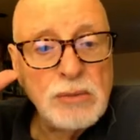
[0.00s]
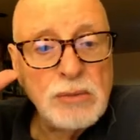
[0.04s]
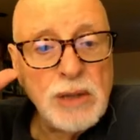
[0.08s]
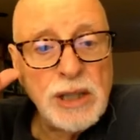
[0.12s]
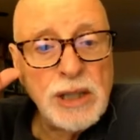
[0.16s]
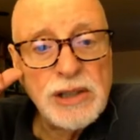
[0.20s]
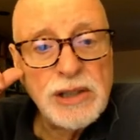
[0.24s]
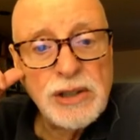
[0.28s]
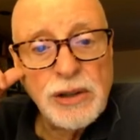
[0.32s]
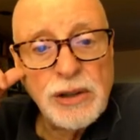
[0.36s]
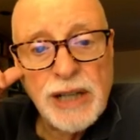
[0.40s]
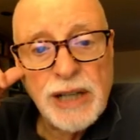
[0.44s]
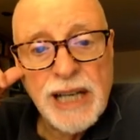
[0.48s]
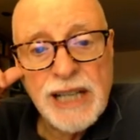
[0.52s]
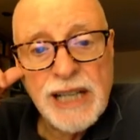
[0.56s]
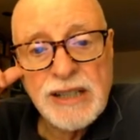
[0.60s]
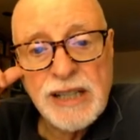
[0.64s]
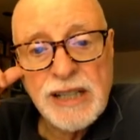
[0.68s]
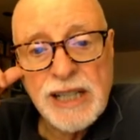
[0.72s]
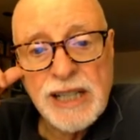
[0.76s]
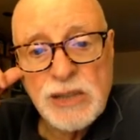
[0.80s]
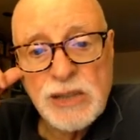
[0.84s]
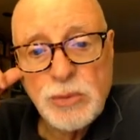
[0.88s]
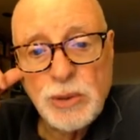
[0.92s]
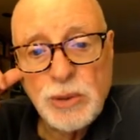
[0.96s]
in your
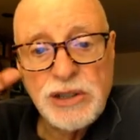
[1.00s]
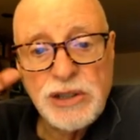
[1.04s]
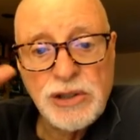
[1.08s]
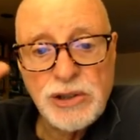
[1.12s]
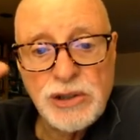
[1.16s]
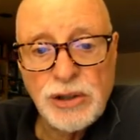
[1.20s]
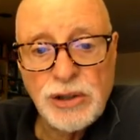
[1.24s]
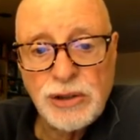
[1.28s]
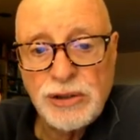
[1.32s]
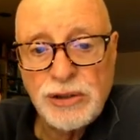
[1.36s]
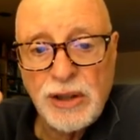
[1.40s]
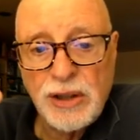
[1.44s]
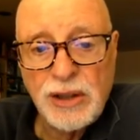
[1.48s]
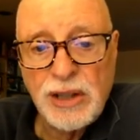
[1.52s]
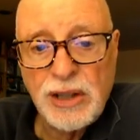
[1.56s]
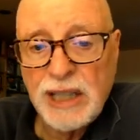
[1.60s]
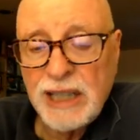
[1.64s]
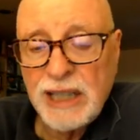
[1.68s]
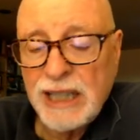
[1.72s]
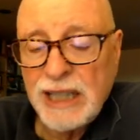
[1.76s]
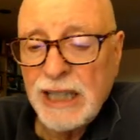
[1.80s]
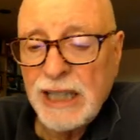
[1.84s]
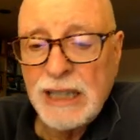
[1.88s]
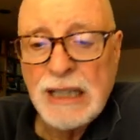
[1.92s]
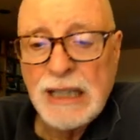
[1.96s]
essays when you turn the
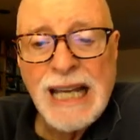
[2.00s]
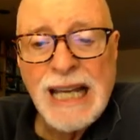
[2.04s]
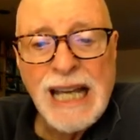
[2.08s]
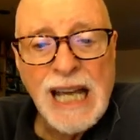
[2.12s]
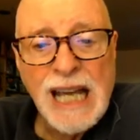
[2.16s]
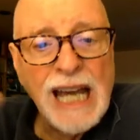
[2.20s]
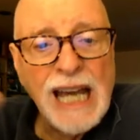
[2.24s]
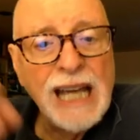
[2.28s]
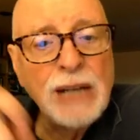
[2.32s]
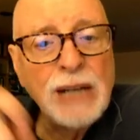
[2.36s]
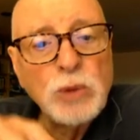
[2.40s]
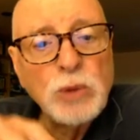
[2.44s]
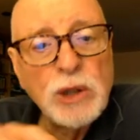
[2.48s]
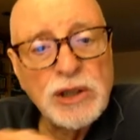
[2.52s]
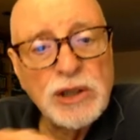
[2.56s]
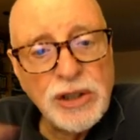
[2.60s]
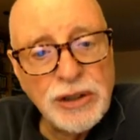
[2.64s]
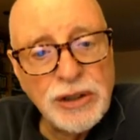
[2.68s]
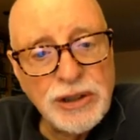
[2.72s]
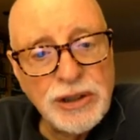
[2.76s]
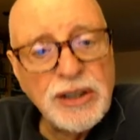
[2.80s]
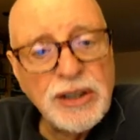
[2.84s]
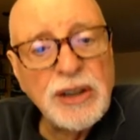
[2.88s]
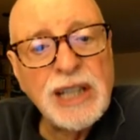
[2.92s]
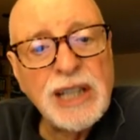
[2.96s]
thing in. And we'll
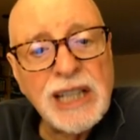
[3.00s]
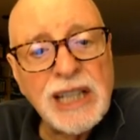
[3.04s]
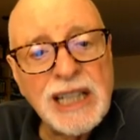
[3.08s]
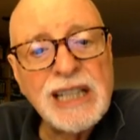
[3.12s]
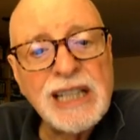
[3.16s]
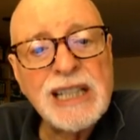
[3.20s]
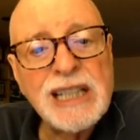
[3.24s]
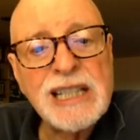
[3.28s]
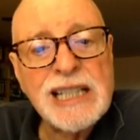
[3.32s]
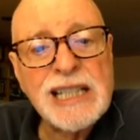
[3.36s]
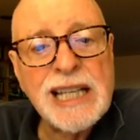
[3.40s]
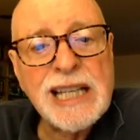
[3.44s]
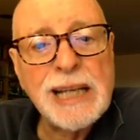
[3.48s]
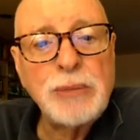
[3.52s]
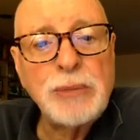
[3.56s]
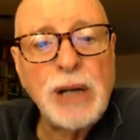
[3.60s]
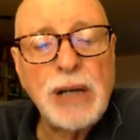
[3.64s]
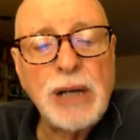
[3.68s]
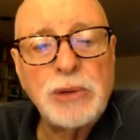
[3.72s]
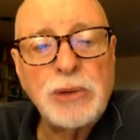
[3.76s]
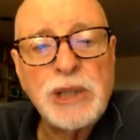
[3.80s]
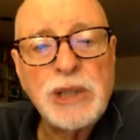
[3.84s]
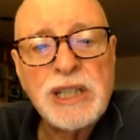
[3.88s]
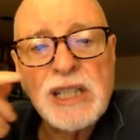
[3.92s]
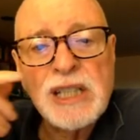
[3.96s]
turn the thing in the same
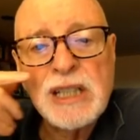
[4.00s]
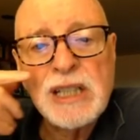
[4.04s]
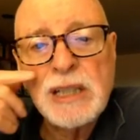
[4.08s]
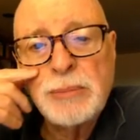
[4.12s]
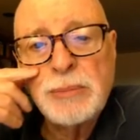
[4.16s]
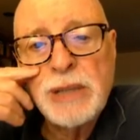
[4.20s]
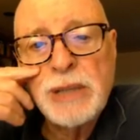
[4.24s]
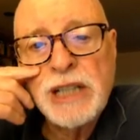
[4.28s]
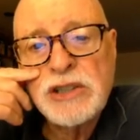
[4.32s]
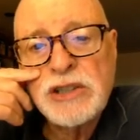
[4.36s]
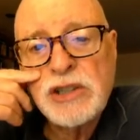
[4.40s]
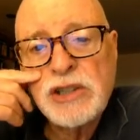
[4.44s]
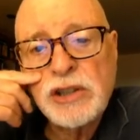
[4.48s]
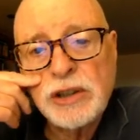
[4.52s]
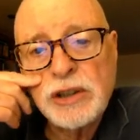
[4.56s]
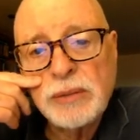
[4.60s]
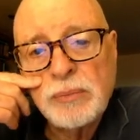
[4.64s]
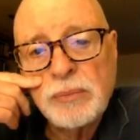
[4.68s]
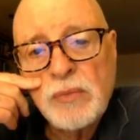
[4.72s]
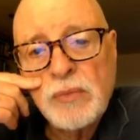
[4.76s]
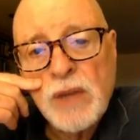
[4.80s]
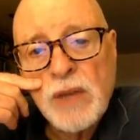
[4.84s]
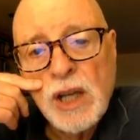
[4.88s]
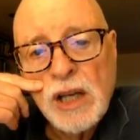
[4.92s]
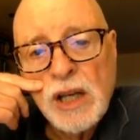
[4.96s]
way we did the midterm.
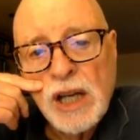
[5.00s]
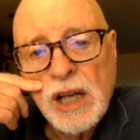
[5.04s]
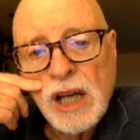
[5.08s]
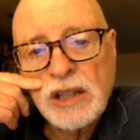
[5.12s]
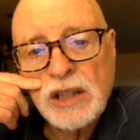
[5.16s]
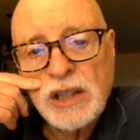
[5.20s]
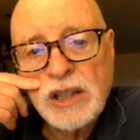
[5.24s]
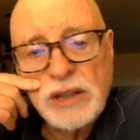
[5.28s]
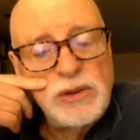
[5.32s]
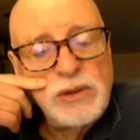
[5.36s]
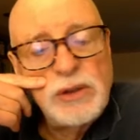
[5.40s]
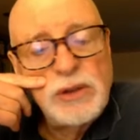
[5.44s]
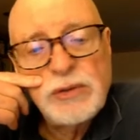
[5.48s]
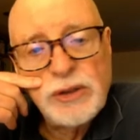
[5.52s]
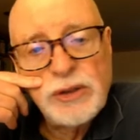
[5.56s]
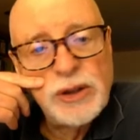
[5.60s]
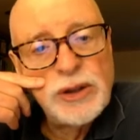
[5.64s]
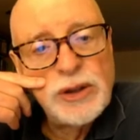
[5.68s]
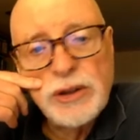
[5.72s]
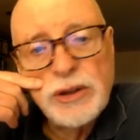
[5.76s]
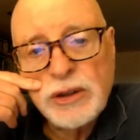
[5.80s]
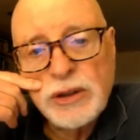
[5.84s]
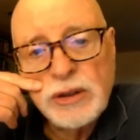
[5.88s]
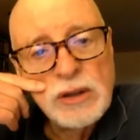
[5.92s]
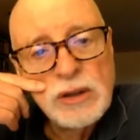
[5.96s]
I'll give you
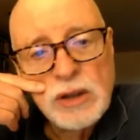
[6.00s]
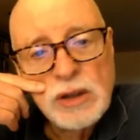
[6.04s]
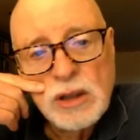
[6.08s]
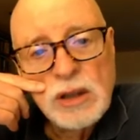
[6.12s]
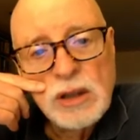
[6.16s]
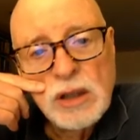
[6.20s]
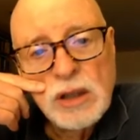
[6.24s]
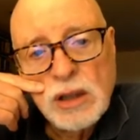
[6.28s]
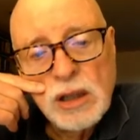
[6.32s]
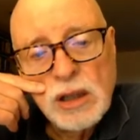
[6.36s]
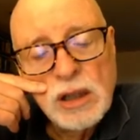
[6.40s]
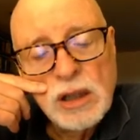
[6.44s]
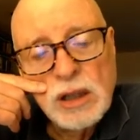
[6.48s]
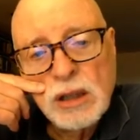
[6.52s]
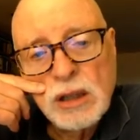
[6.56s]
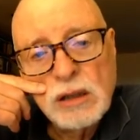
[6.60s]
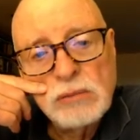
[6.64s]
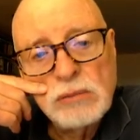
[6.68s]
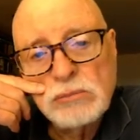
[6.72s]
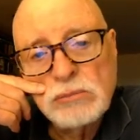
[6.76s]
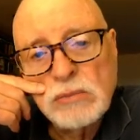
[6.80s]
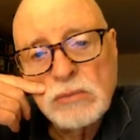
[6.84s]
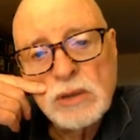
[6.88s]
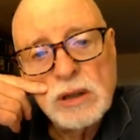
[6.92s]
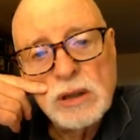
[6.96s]
further
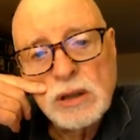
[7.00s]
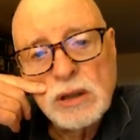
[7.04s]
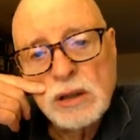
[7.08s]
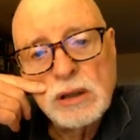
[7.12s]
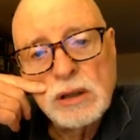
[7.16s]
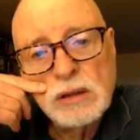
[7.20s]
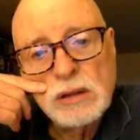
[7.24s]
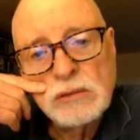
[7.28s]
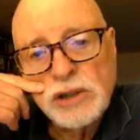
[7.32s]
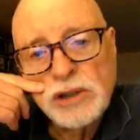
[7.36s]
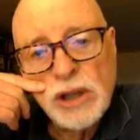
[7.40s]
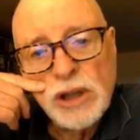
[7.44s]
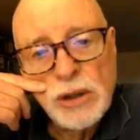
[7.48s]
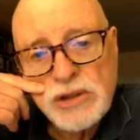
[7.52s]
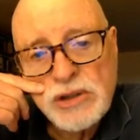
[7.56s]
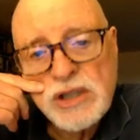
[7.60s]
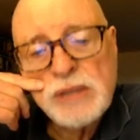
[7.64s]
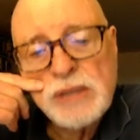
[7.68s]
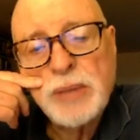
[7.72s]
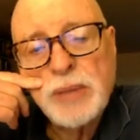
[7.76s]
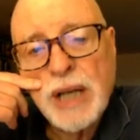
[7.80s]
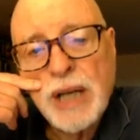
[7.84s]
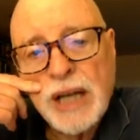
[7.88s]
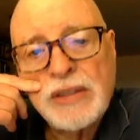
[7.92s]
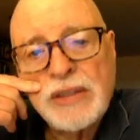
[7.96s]
um, uh, notes
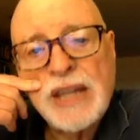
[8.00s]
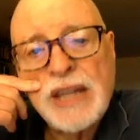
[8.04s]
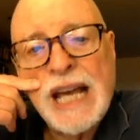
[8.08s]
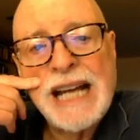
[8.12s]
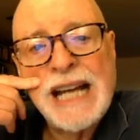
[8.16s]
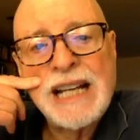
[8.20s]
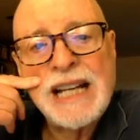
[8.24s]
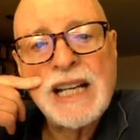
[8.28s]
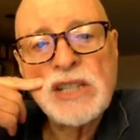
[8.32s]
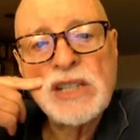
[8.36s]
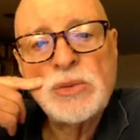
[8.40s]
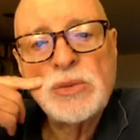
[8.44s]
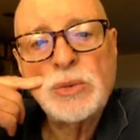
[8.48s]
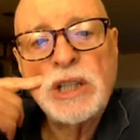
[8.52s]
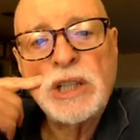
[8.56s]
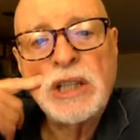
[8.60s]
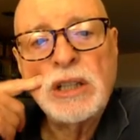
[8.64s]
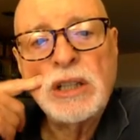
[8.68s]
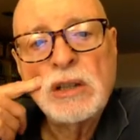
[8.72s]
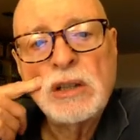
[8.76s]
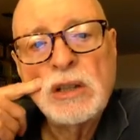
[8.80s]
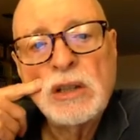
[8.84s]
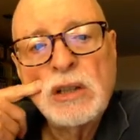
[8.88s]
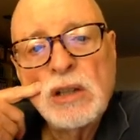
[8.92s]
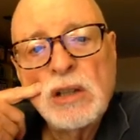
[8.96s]
about that as we
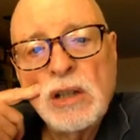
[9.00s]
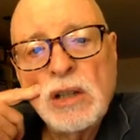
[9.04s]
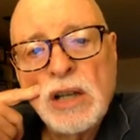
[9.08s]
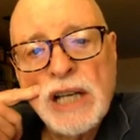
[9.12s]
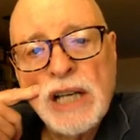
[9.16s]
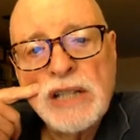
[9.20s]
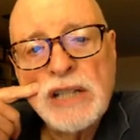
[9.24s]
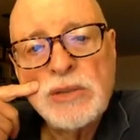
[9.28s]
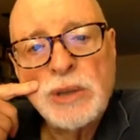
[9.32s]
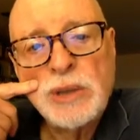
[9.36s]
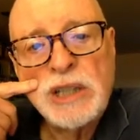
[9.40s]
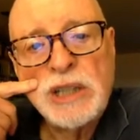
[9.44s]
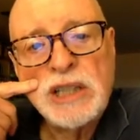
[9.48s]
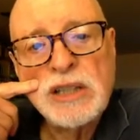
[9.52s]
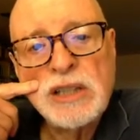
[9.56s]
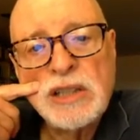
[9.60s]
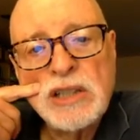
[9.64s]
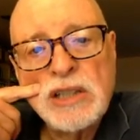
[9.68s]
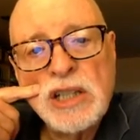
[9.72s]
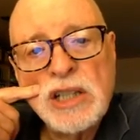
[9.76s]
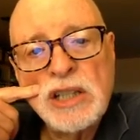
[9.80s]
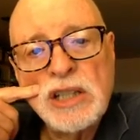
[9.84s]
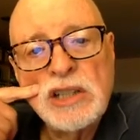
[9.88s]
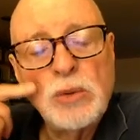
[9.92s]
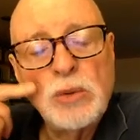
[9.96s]
as we
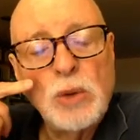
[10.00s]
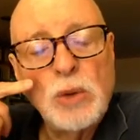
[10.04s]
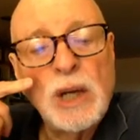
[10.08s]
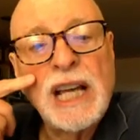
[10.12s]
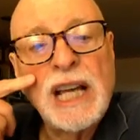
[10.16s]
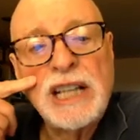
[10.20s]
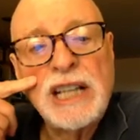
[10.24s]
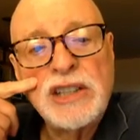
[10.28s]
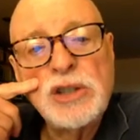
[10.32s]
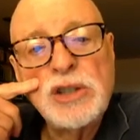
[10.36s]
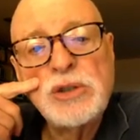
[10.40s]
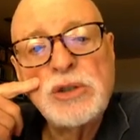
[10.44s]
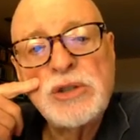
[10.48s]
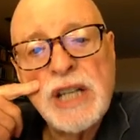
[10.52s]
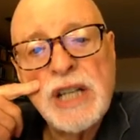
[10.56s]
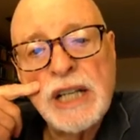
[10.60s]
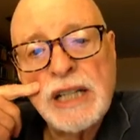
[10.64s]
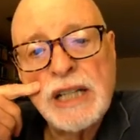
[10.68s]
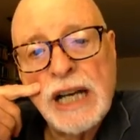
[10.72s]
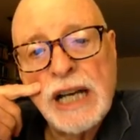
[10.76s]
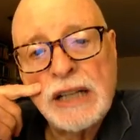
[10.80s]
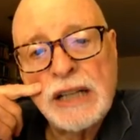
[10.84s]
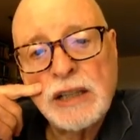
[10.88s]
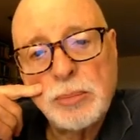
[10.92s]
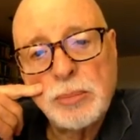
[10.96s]
continue. When I do
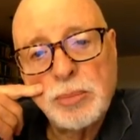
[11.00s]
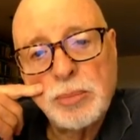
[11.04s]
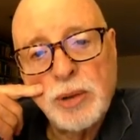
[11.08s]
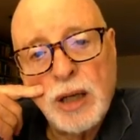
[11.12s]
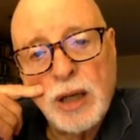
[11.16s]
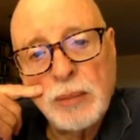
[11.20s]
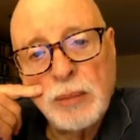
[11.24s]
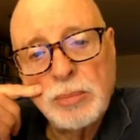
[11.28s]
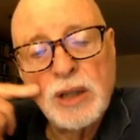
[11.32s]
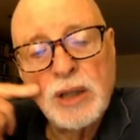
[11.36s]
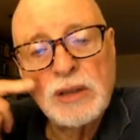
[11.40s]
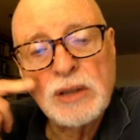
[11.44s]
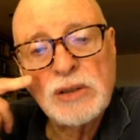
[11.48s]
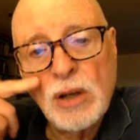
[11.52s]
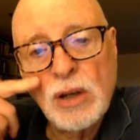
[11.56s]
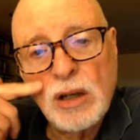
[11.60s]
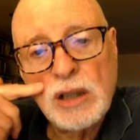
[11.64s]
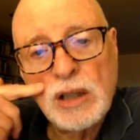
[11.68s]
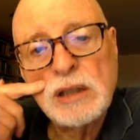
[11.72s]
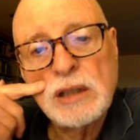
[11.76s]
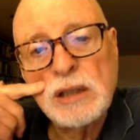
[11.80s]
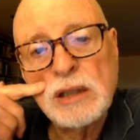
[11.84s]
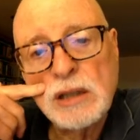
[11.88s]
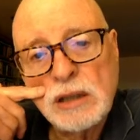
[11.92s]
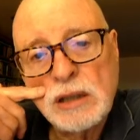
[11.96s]
send out the prompt, I'll
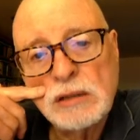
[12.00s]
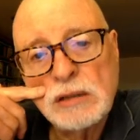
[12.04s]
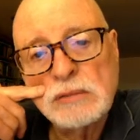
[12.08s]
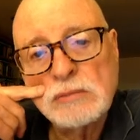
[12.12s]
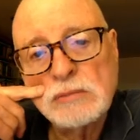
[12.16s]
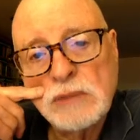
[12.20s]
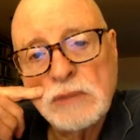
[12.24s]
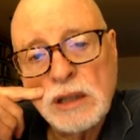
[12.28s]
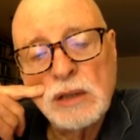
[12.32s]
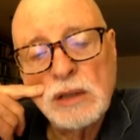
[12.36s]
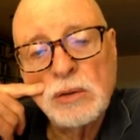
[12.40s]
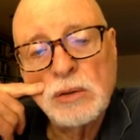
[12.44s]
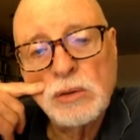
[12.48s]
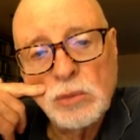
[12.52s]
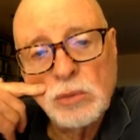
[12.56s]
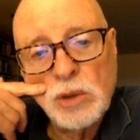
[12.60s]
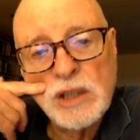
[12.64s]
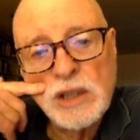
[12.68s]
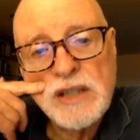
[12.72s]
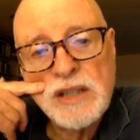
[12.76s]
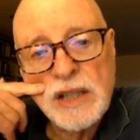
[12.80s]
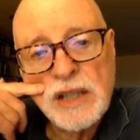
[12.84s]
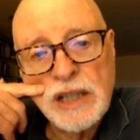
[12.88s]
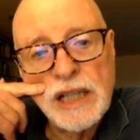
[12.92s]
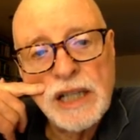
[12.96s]
talk uh, uh,
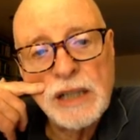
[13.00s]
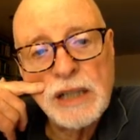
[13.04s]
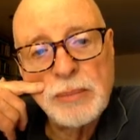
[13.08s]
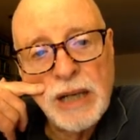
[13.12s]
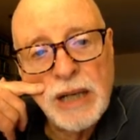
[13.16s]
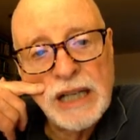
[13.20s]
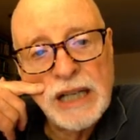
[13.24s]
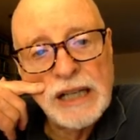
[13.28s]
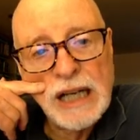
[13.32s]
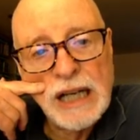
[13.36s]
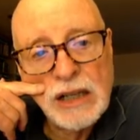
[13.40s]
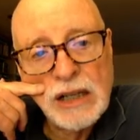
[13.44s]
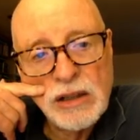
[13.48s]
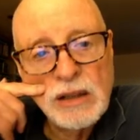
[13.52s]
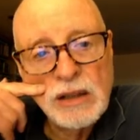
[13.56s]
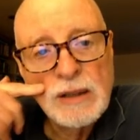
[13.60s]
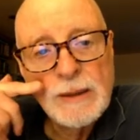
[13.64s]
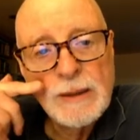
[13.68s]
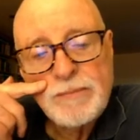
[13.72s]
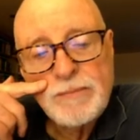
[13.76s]
once again about how to